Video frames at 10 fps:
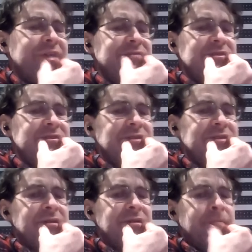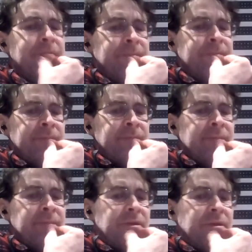in the
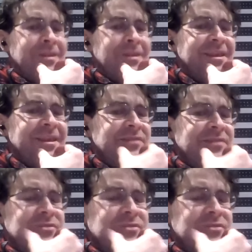East as